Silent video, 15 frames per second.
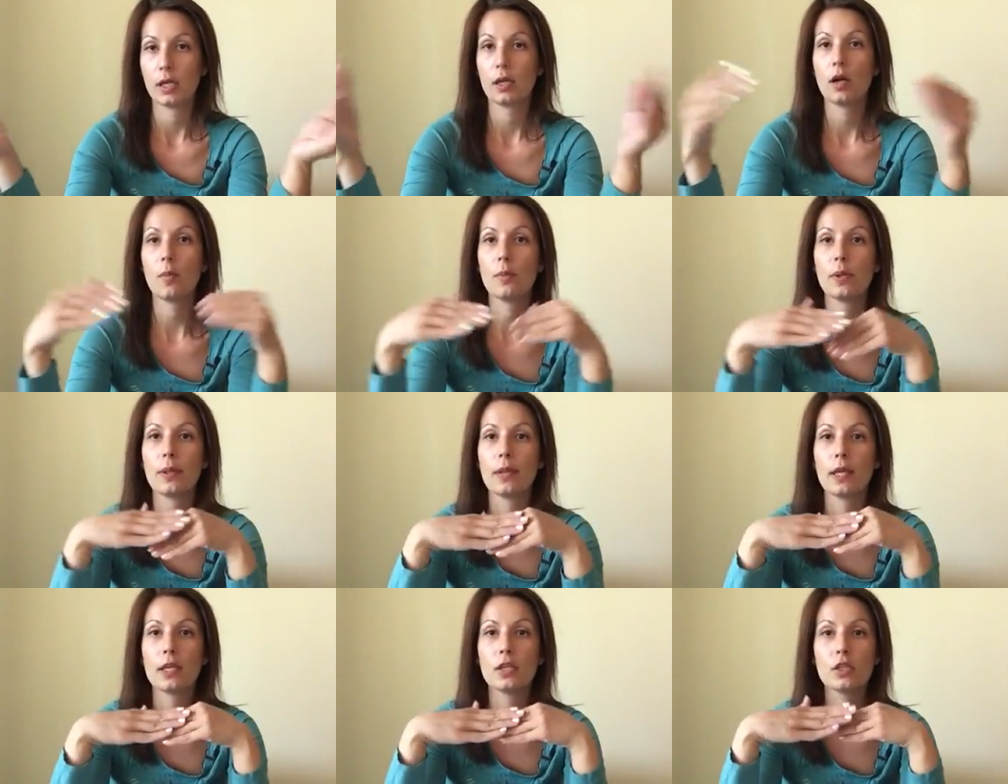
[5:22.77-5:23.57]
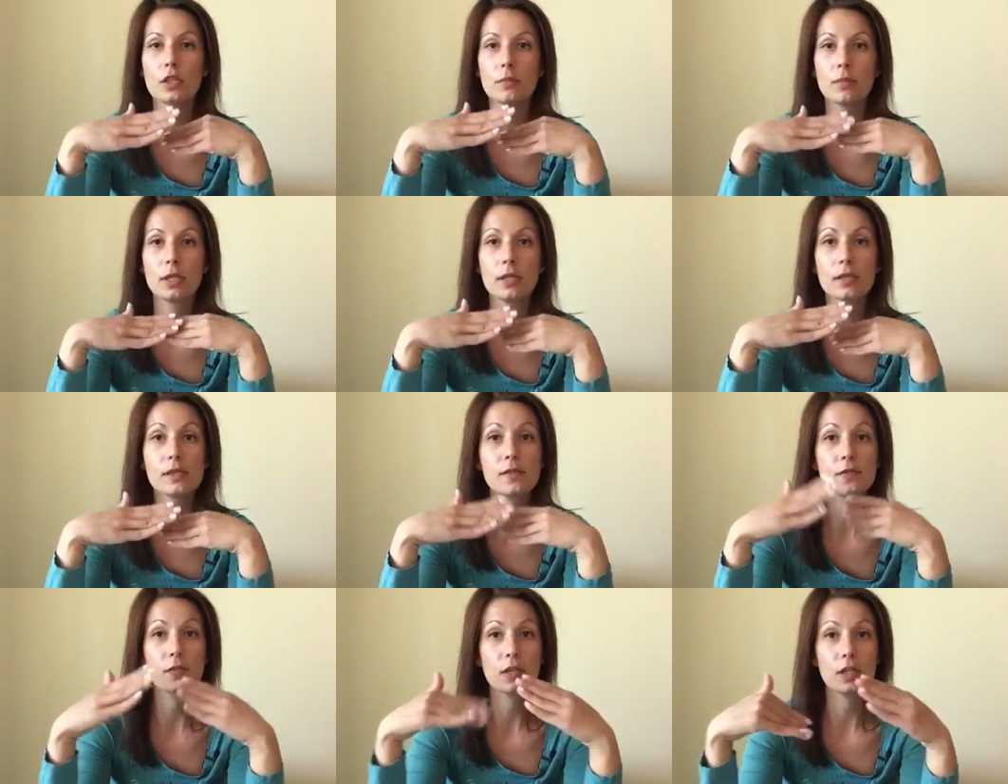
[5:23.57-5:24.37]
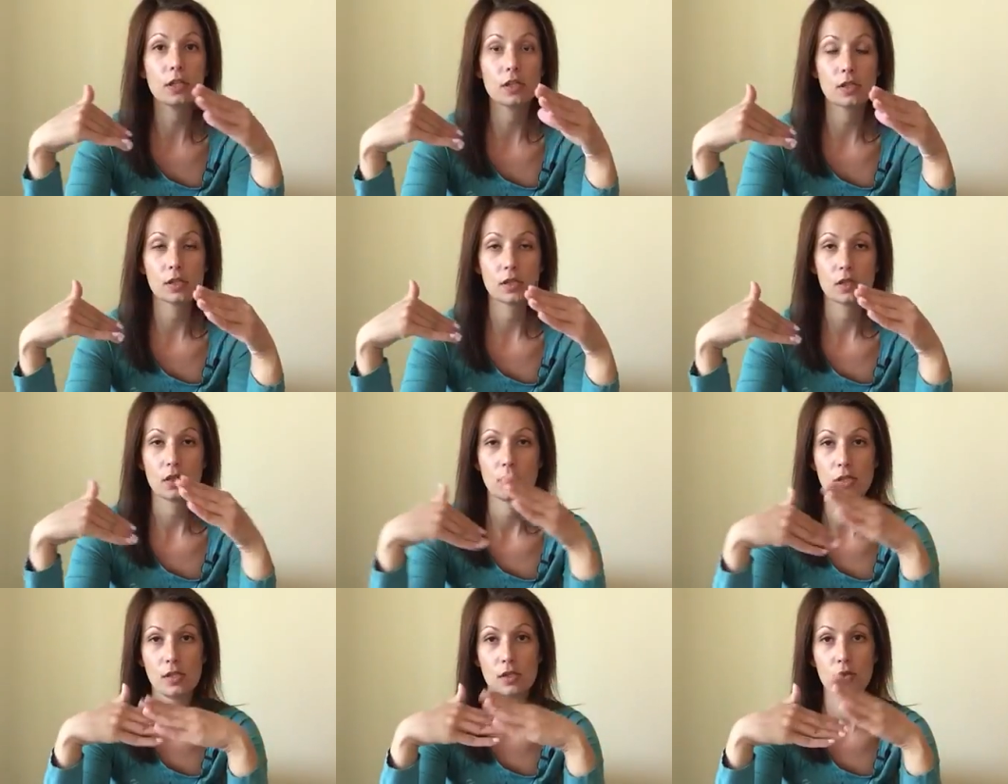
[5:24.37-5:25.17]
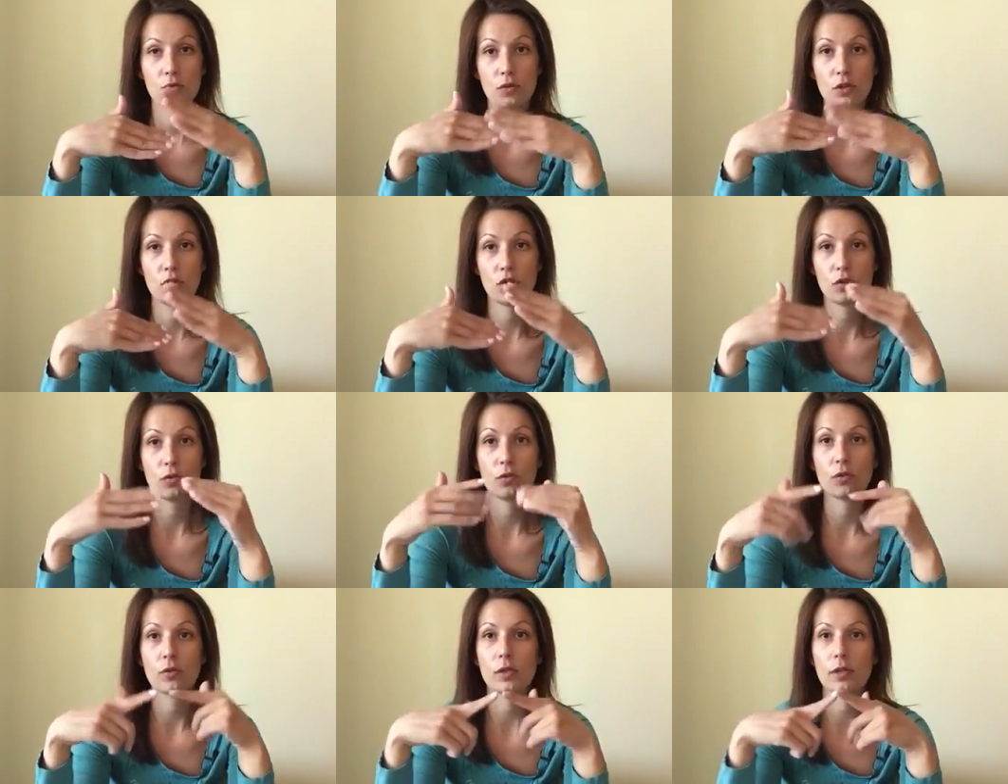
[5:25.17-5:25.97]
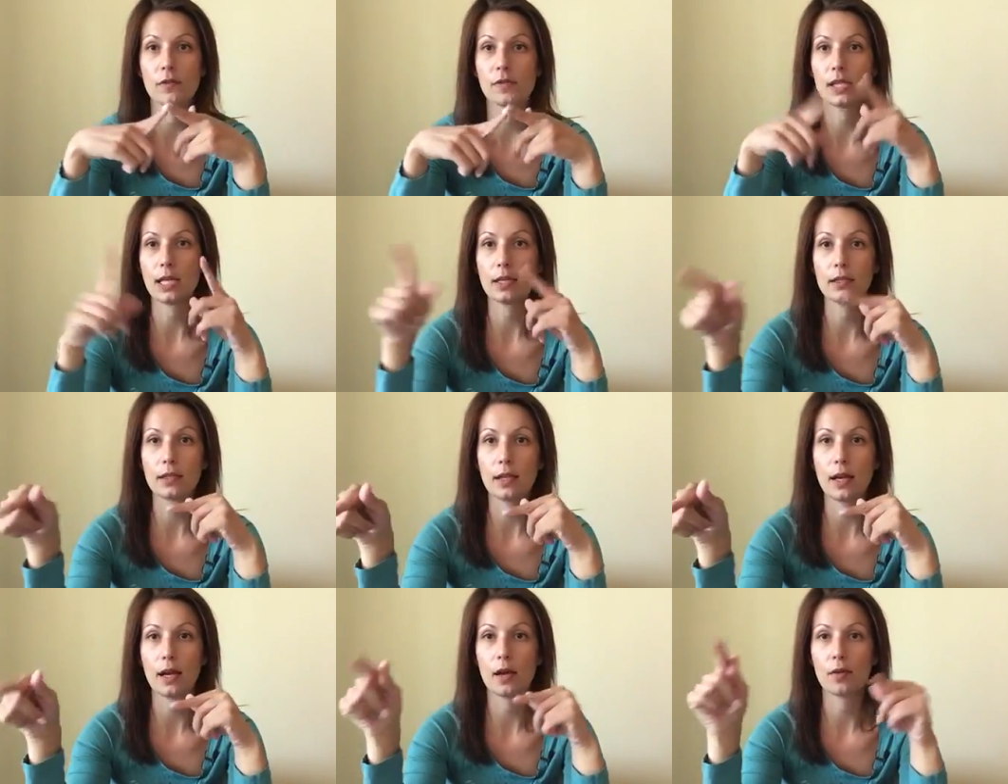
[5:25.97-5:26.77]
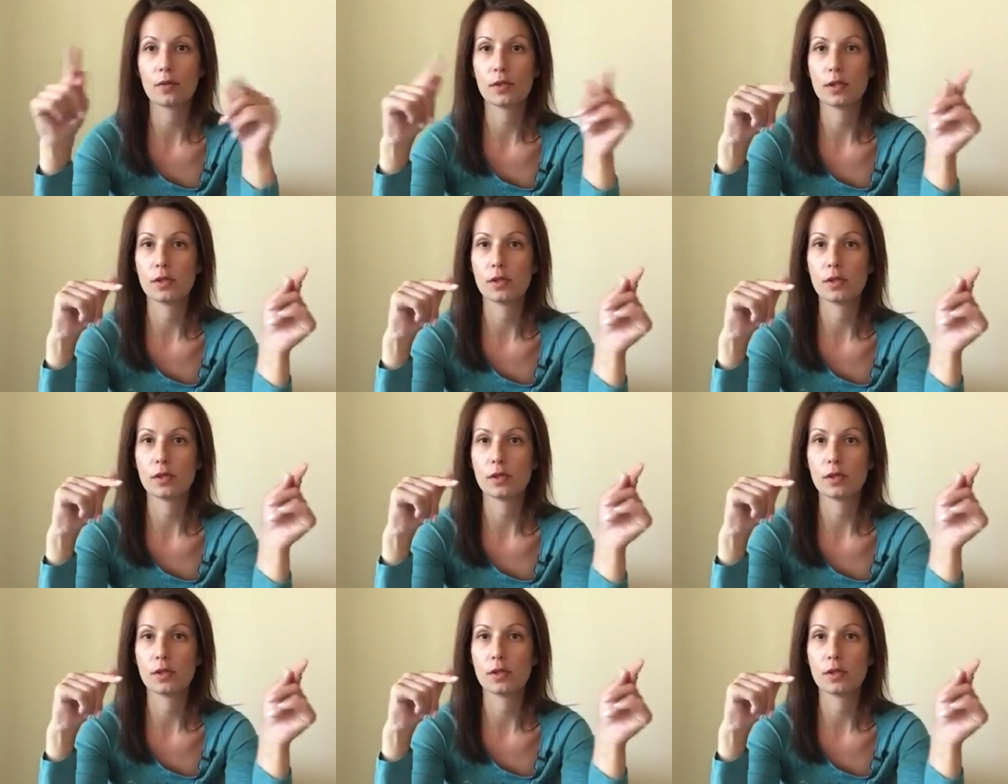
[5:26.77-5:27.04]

combination, because Venus is the traditional ruler of second house.